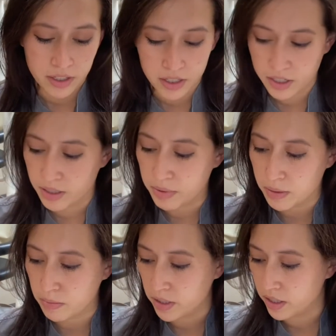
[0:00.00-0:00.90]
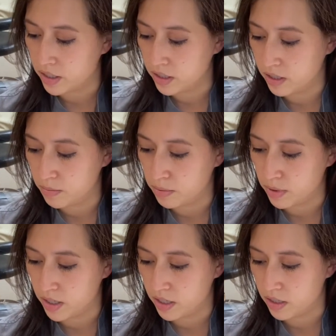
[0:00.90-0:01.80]
and I'm going to bring up
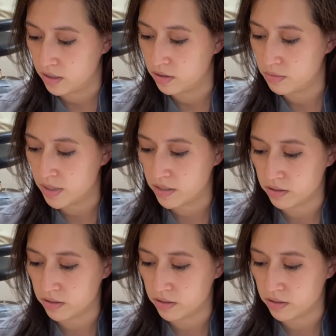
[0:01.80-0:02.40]
a little model